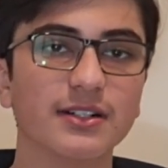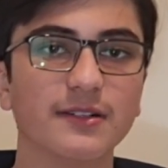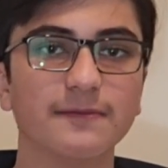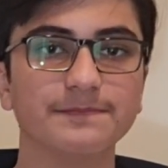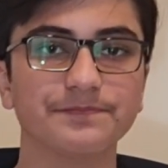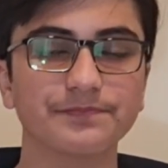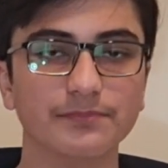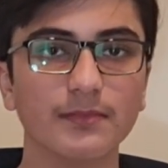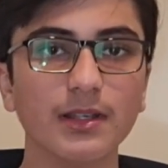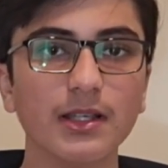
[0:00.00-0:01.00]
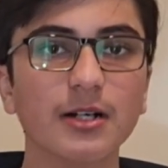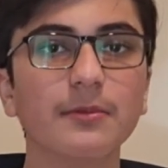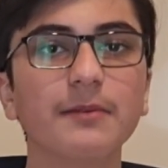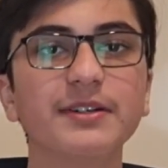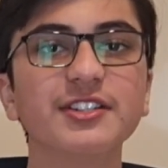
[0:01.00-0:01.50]

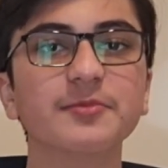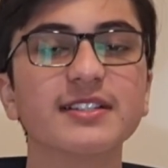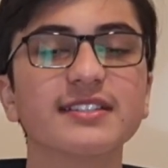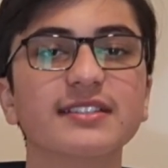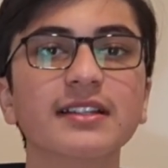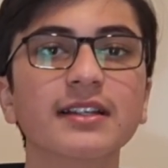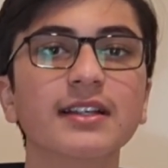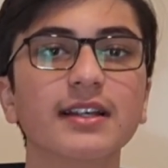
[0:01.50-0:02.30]
person